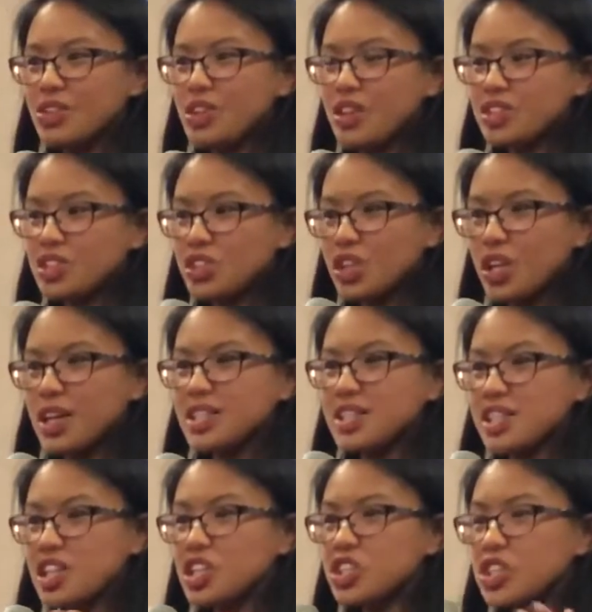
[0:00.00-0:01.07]
You have to
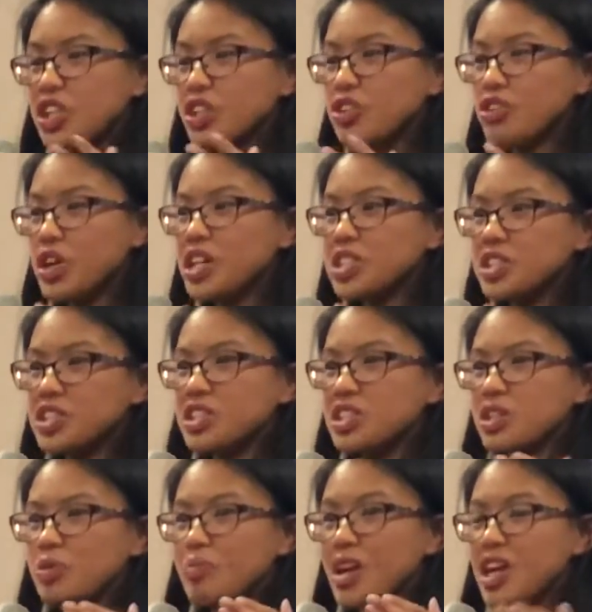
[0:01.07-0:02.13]
trust each generation
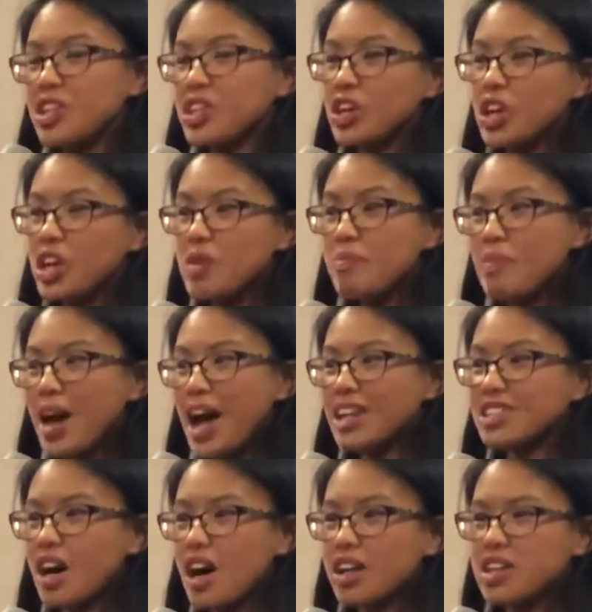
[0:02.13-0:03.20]
to make their
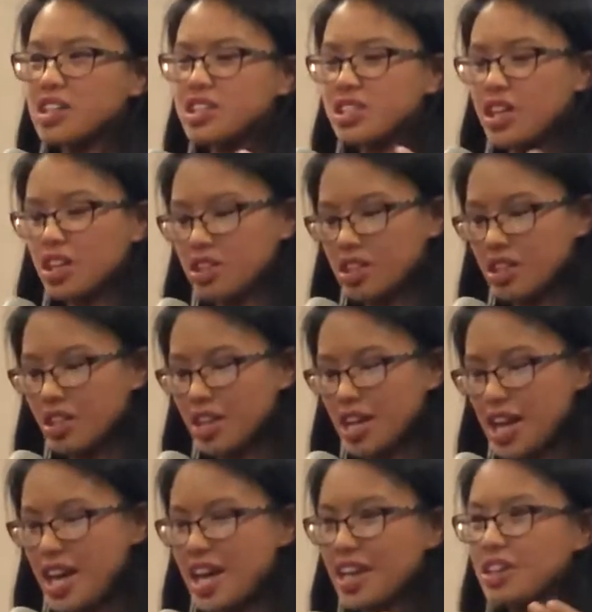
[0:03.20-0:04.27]
impact on each other
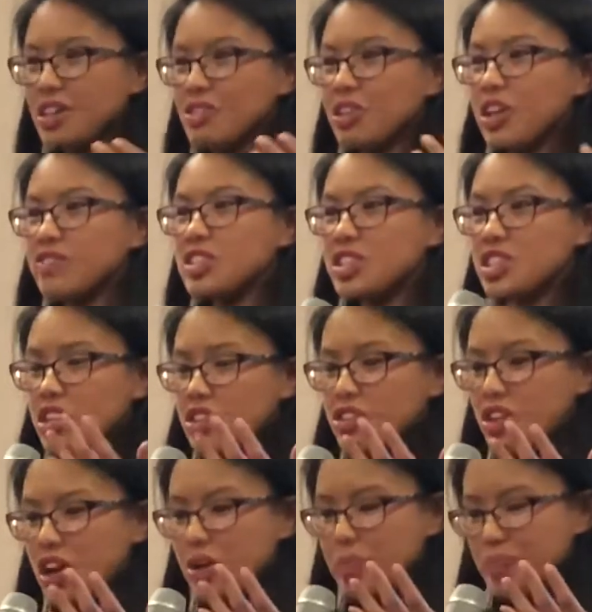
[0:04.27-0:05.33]
and lift each other
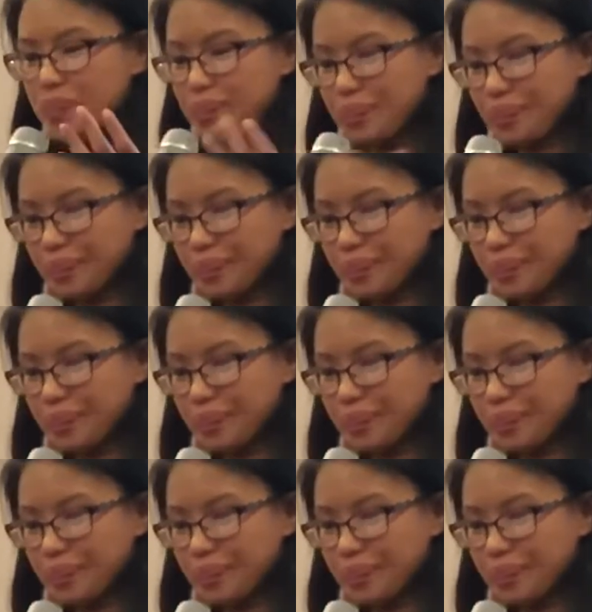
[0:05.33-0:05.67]
up.